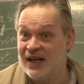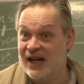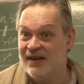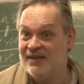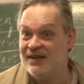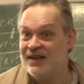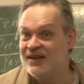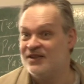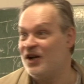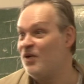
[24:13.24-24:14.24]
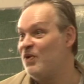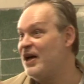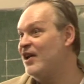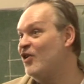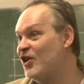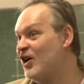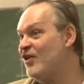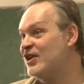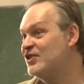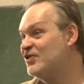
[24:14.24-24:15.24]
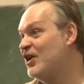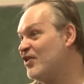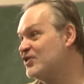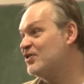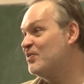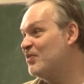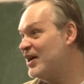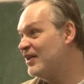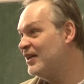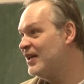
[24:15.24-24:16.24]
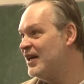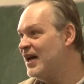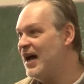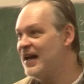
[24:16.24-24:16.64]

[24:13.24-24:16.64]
Yeah? So will or going to and will.